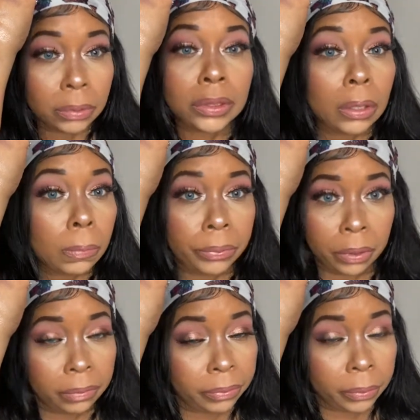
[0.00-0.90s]
So
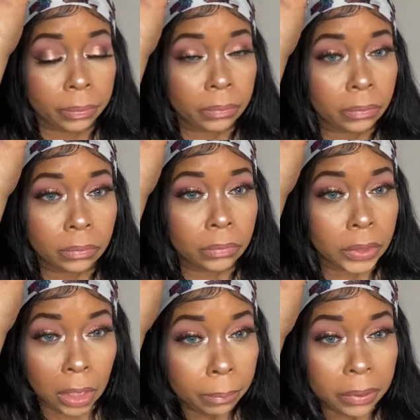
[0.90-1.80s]
beautiful.
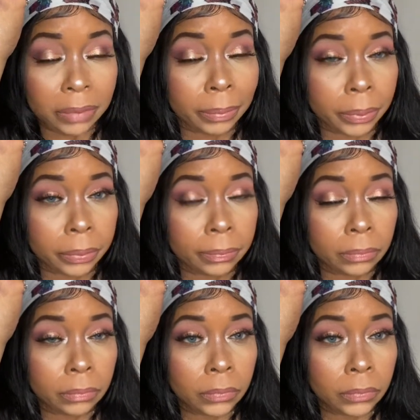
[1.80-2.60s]
Unbelievable.